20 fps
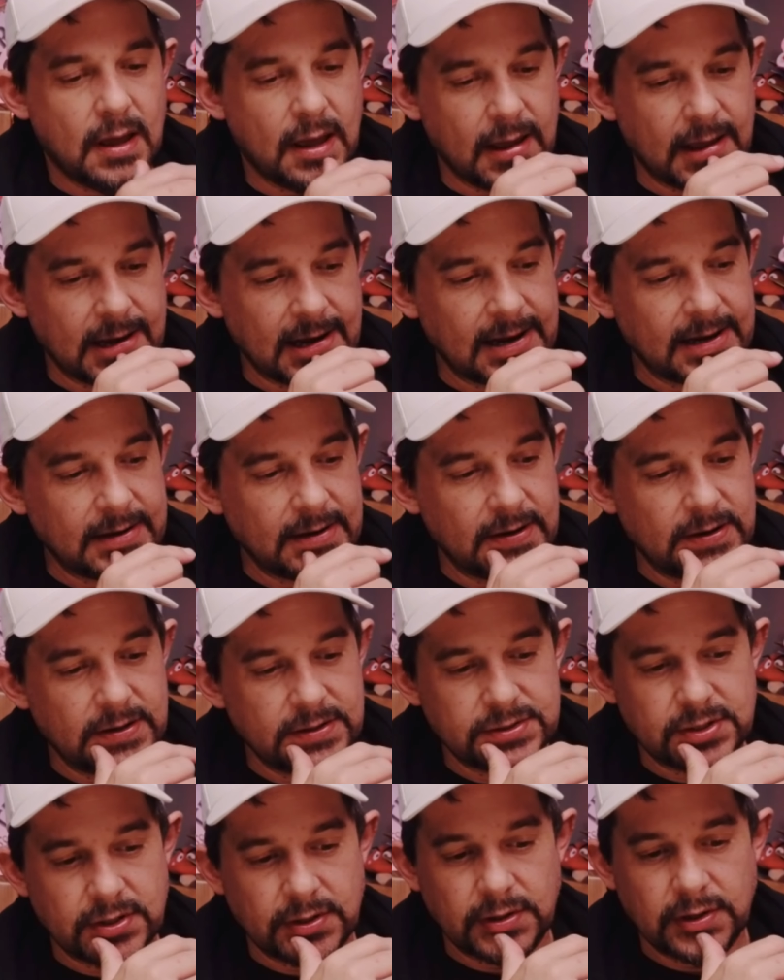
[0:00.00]
And I
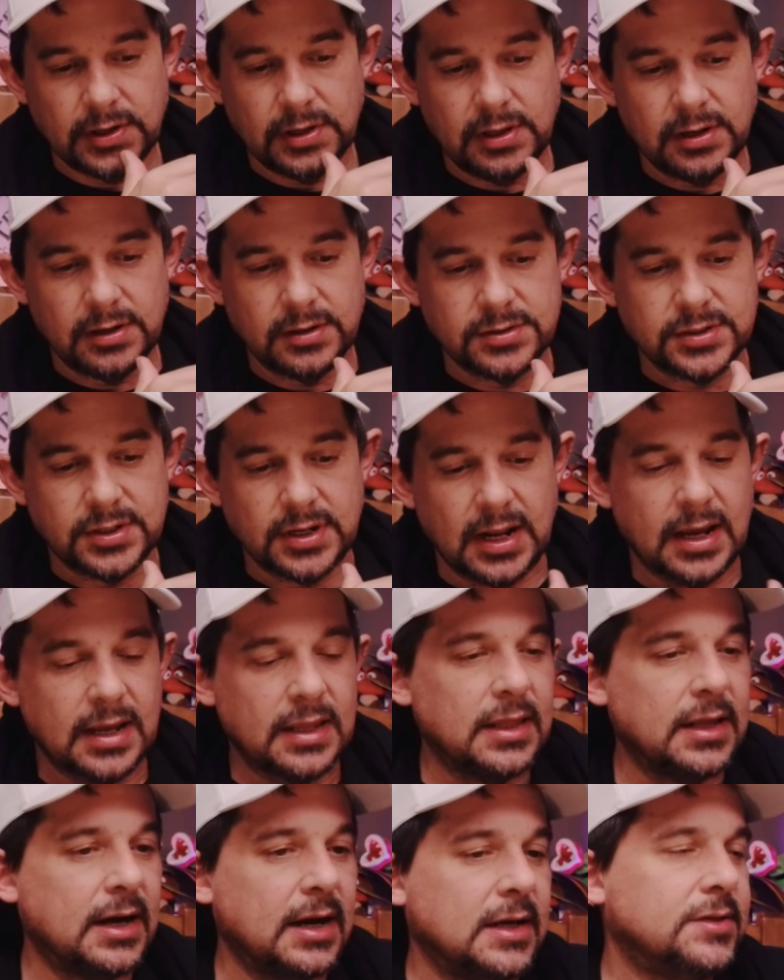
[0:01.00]
noticed earlier
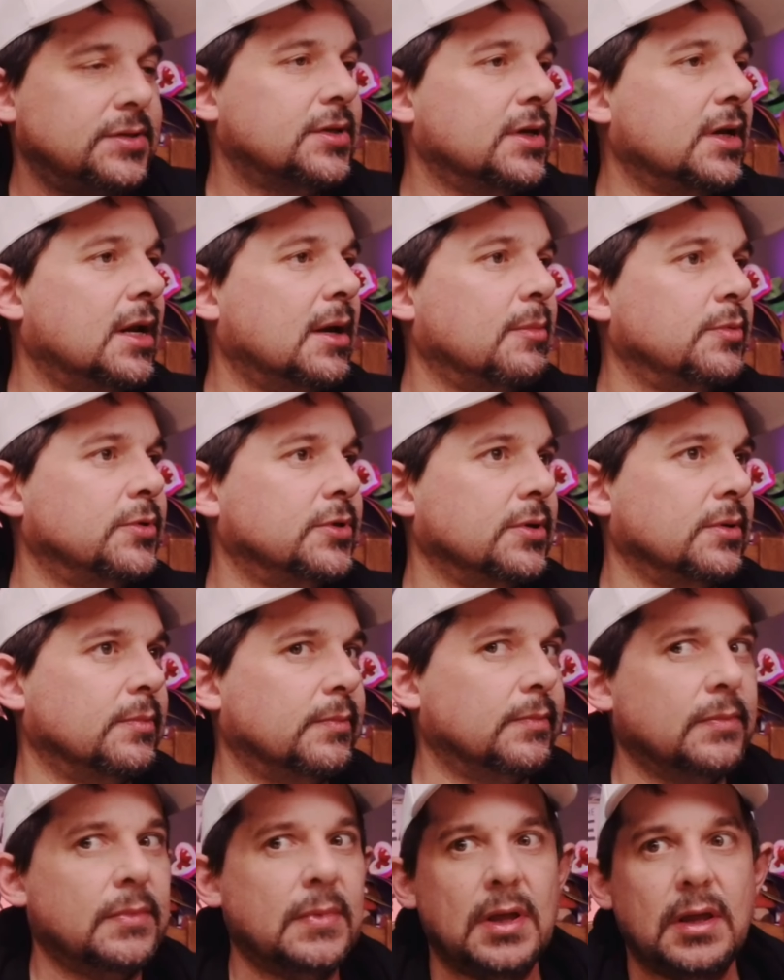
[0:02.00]
today that I set up
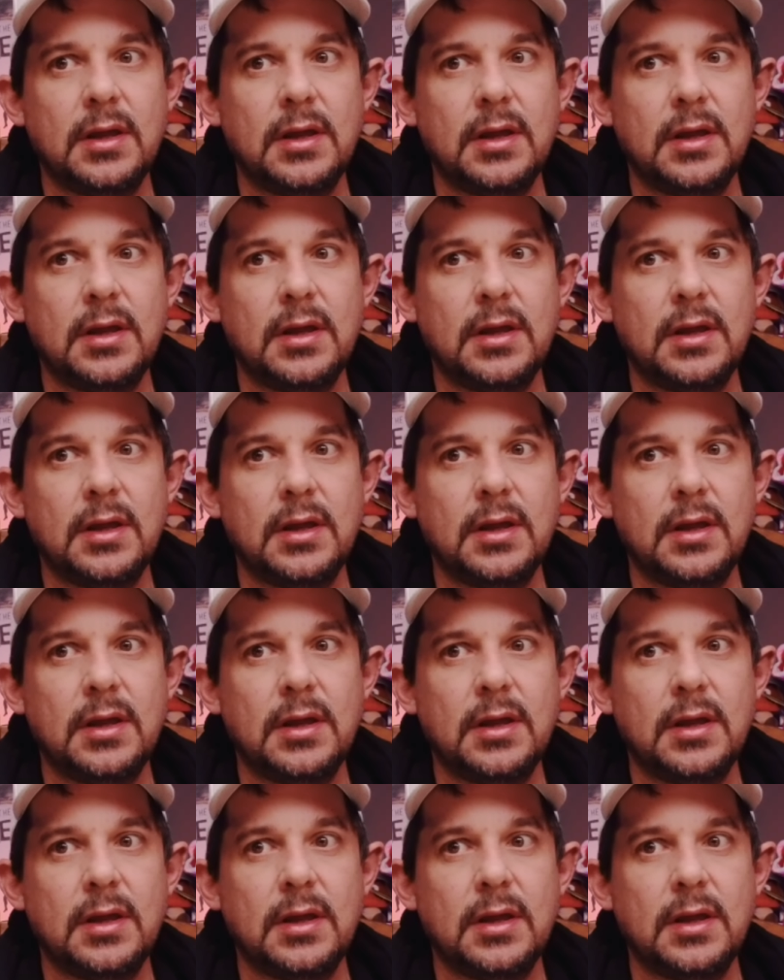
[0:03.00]
some